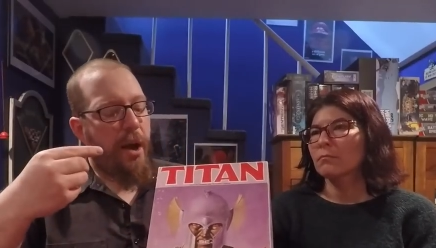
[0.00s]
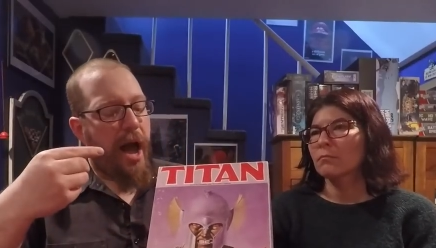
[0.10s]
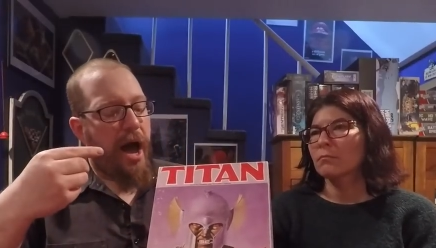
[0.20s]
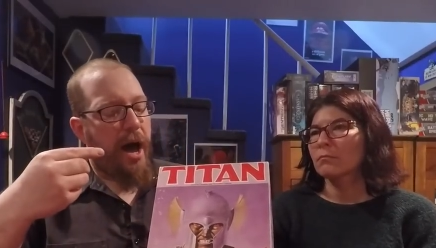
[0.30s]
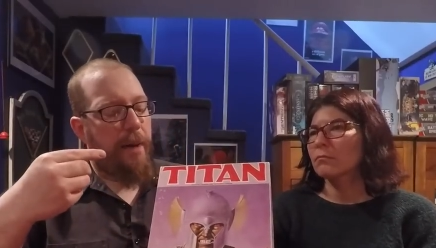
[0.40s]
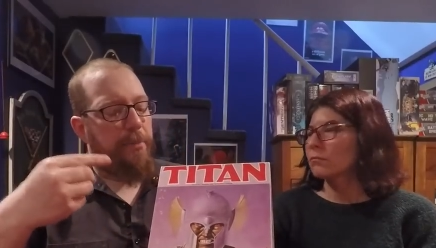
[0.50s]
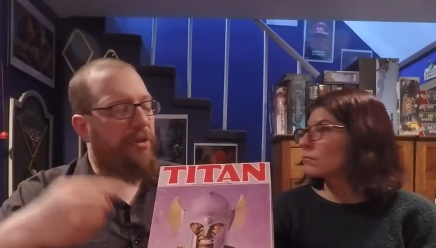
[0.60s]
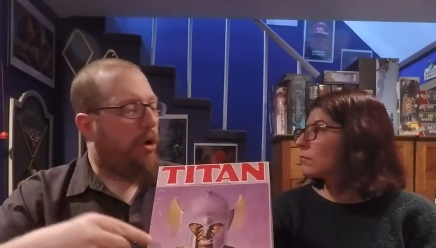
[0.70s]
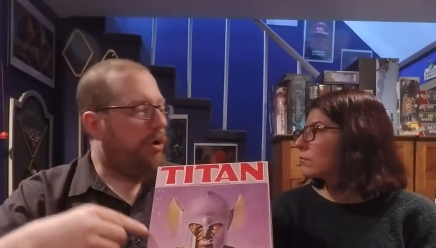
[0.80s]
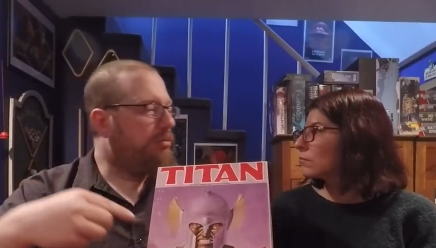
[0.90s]
Speaker 1: Um, but the
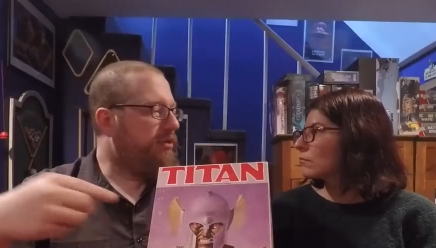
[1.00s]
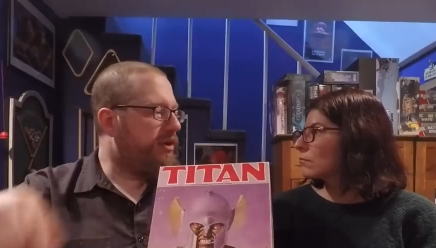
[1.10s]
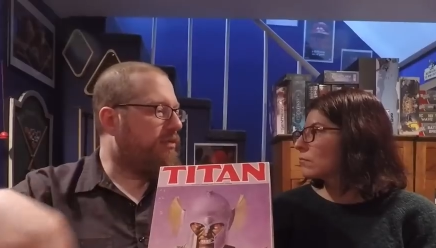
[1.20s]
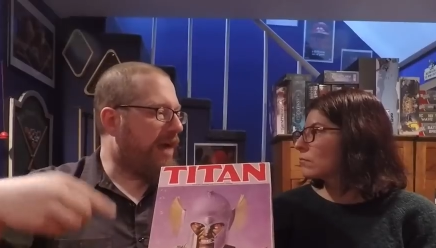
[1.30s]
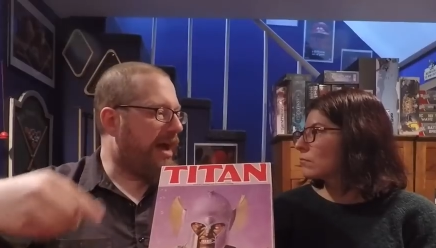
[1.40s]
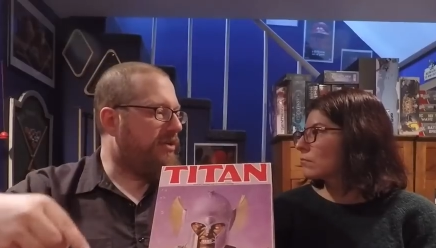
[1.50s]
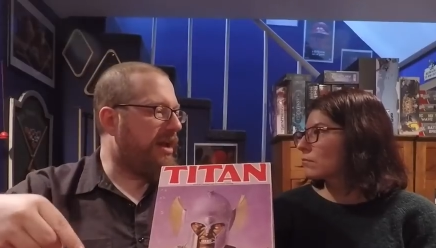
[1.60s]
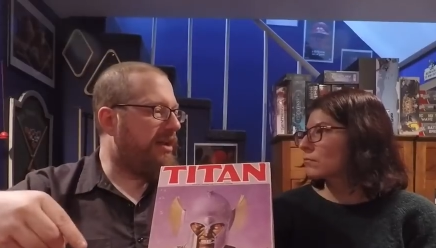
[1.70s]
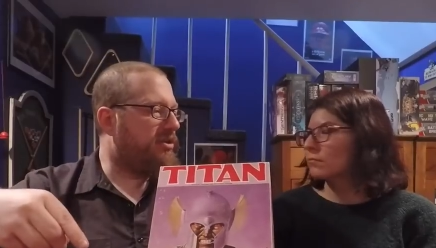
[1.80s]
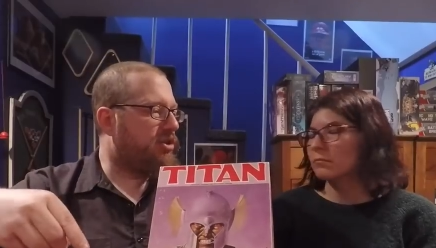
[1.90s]
whole moving around
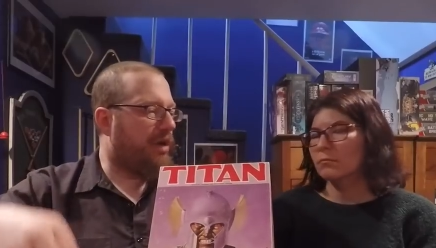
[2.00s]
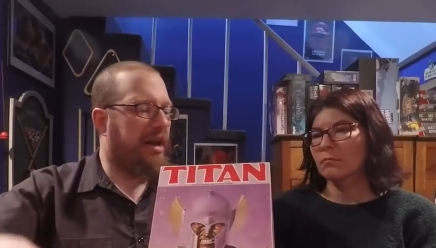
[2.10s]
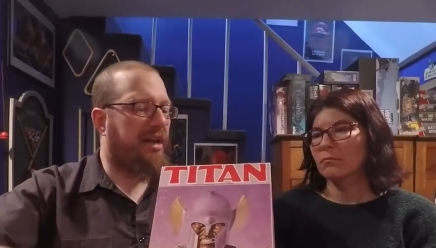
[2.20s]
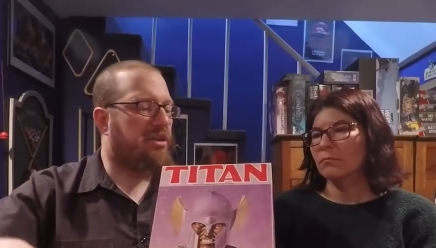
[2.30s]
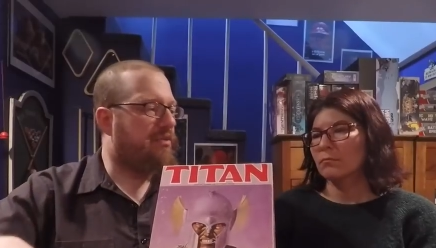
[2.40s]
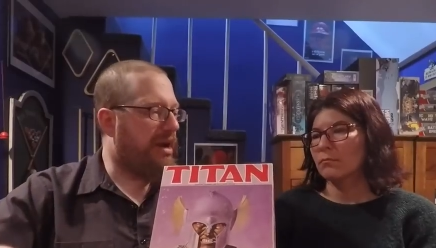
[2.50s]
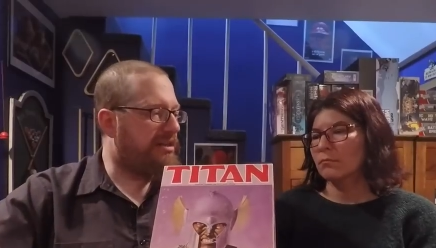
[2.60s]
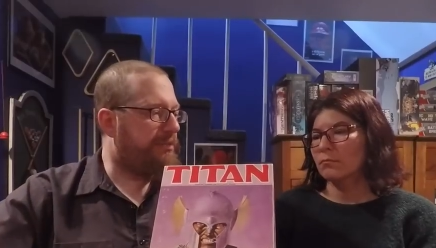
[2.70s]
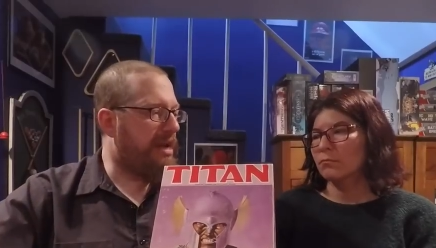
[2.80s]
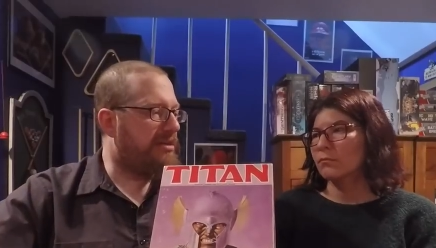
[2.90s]
to try to get to the right
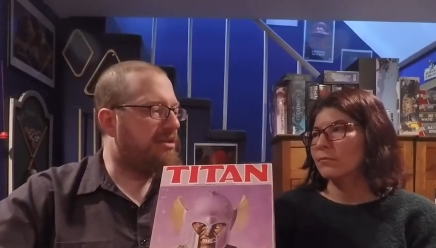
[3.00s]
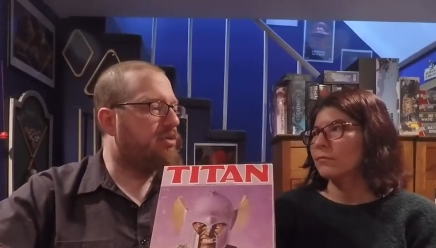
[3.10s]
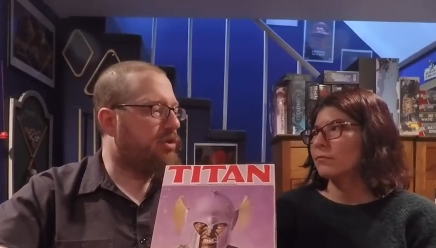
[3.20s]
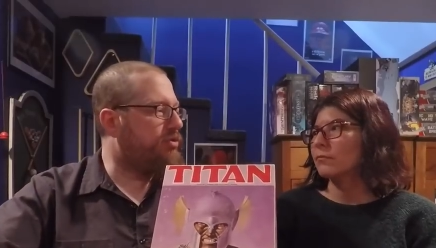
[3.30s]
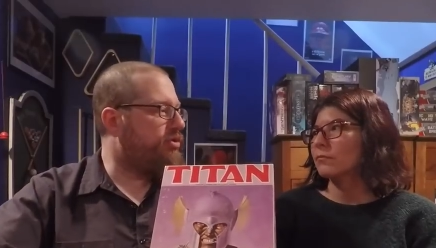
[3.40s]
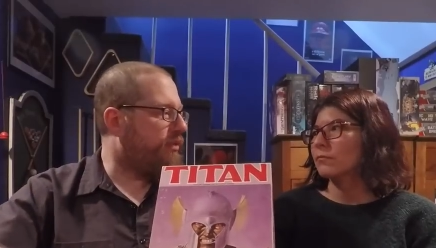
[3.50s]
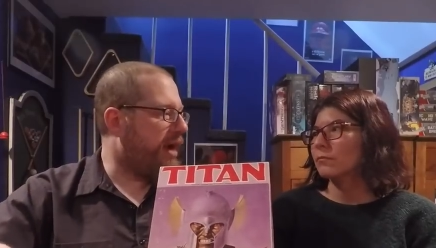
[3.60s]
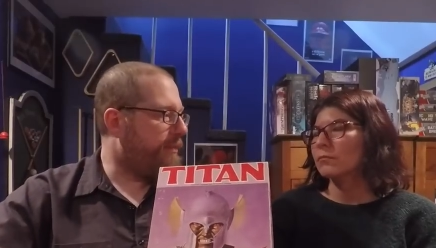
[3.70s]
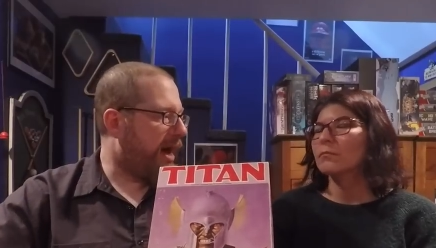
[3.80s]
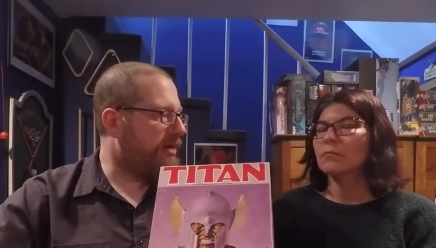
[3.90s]
spaces and recruit the right
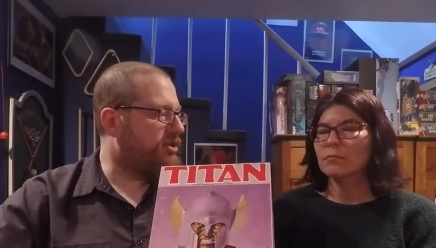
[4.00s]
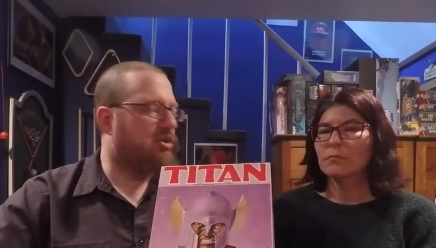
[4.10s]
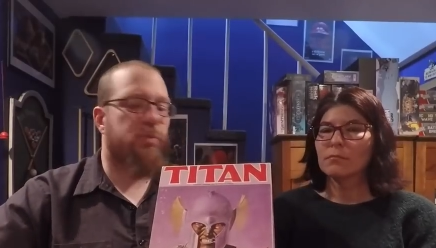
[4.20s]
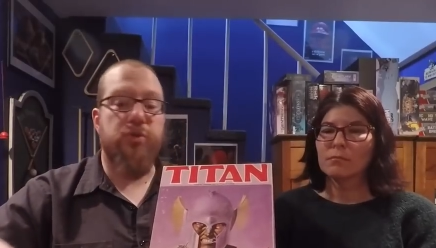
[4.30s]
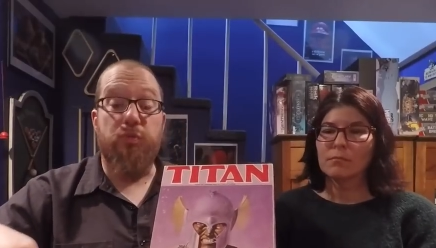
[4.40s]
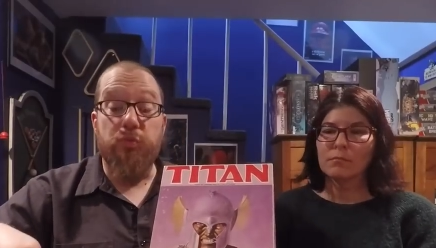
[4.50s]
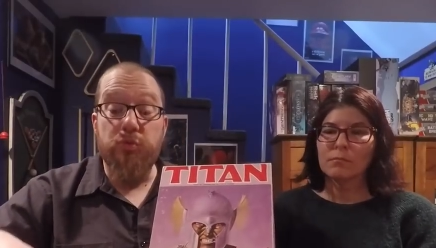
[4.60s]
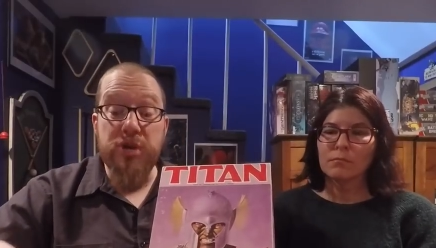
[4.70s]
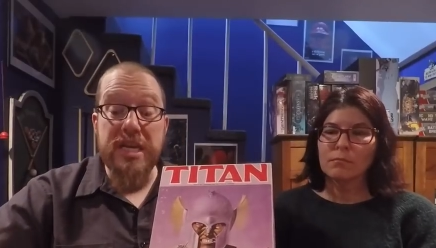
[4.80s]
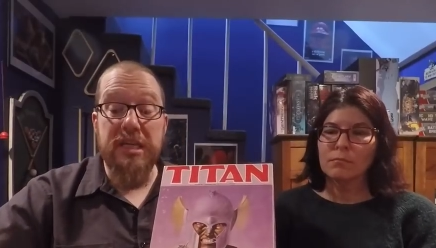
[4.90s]
monsters was
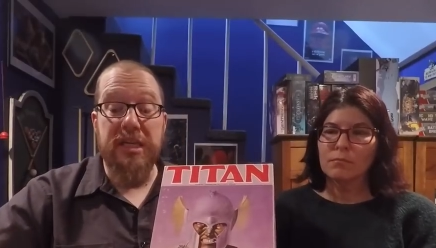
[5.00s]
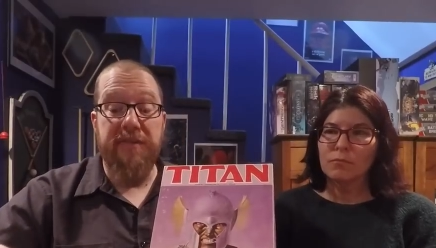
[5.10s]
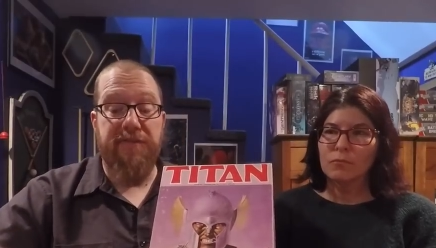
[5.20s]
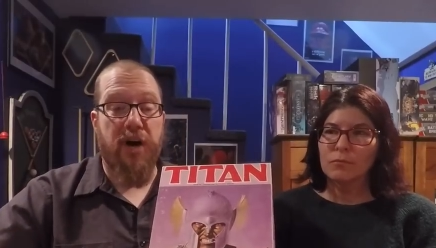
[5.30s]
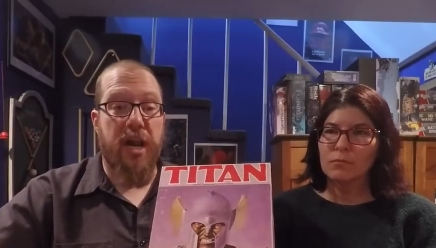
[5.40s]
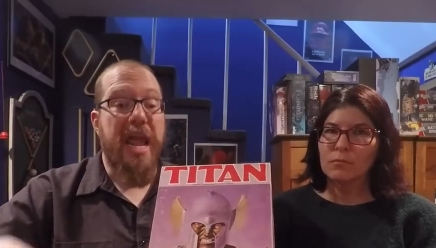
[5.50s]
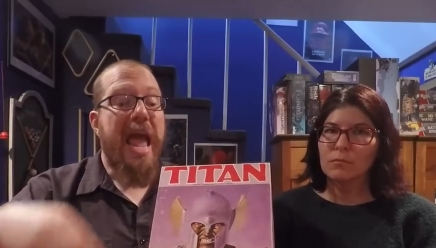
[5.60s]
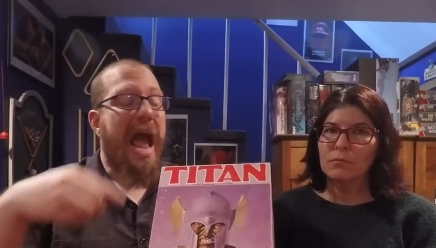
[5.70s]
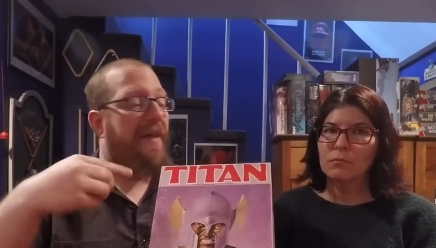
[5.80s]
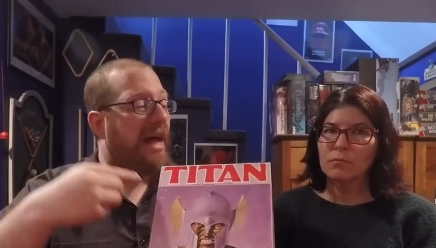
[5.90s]
really fun.
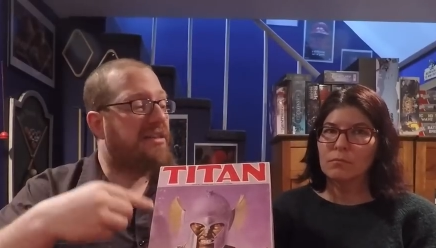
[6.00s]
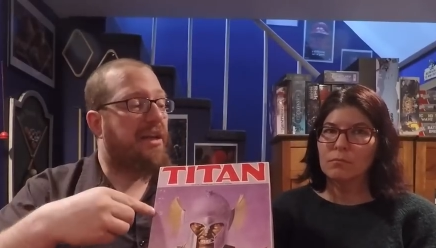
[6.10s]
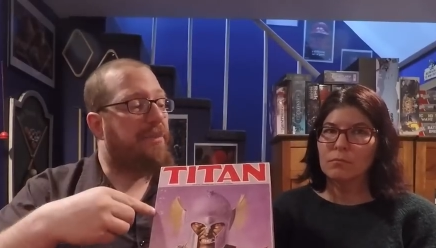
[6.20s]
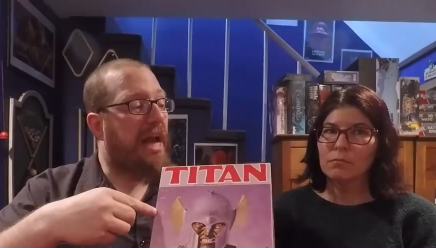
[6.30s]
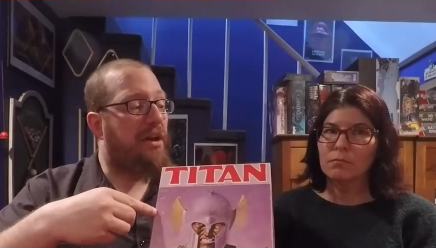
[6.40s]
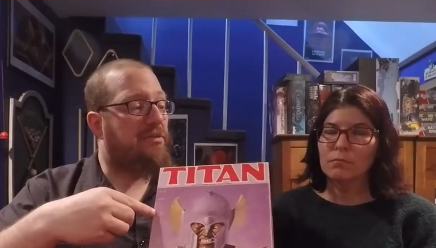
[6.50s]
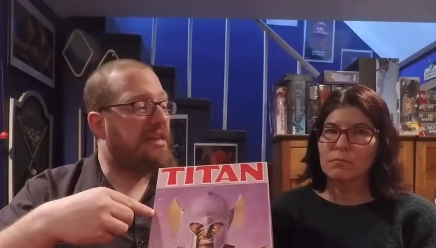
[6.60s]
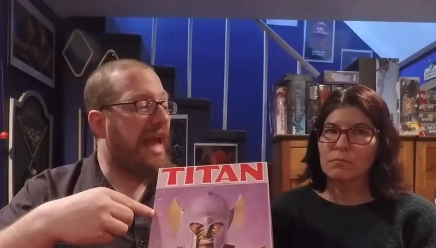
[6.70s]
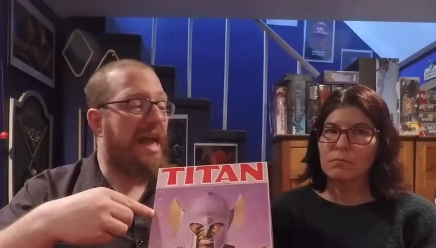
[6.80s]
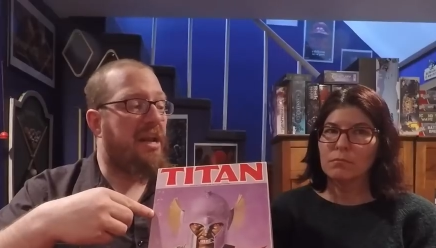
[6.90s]
And that's something I don't see
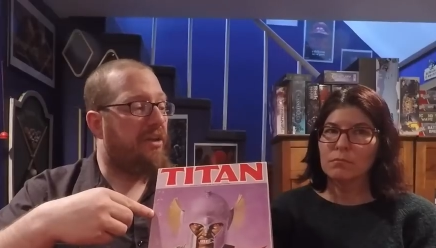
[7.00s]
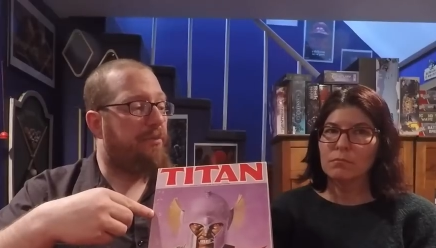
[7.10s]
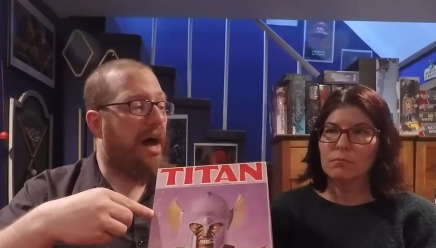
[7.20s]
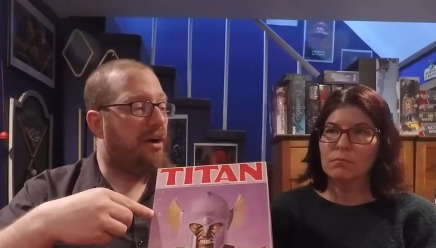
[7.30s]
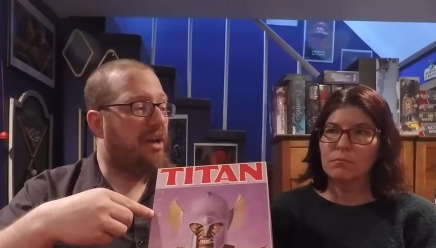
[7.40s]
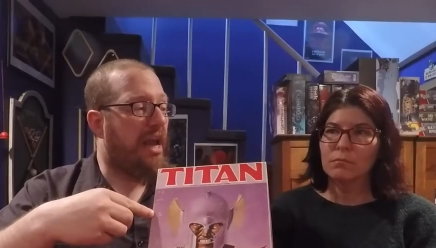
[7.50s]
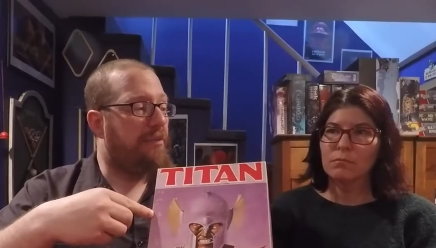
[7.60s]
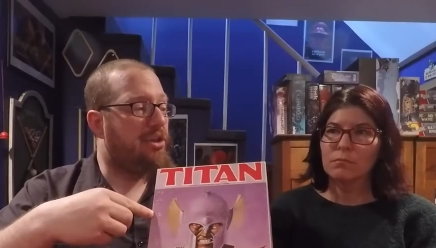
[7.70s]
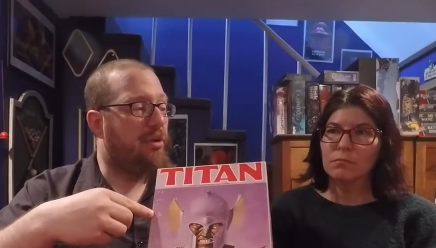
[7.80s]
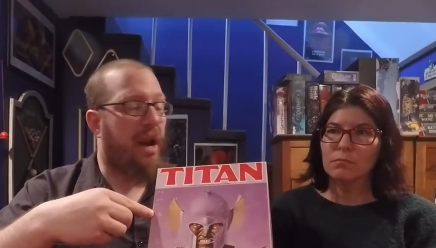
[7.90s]
any other modern game
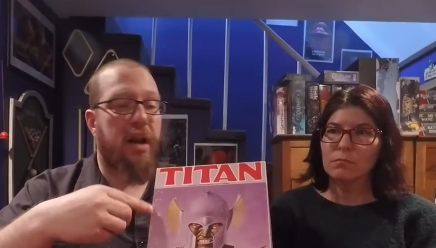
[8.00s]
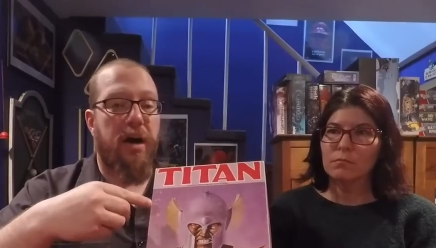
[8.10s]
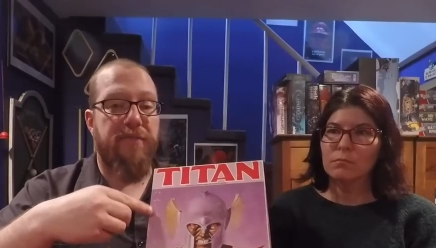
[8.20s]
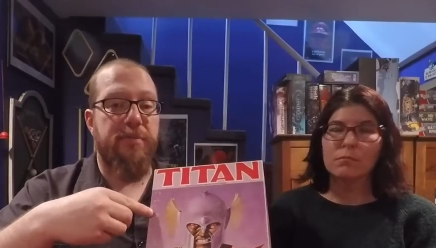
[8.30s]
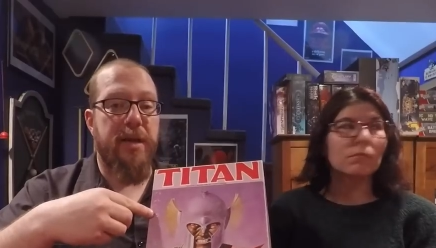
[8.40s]
do, and I'd love to be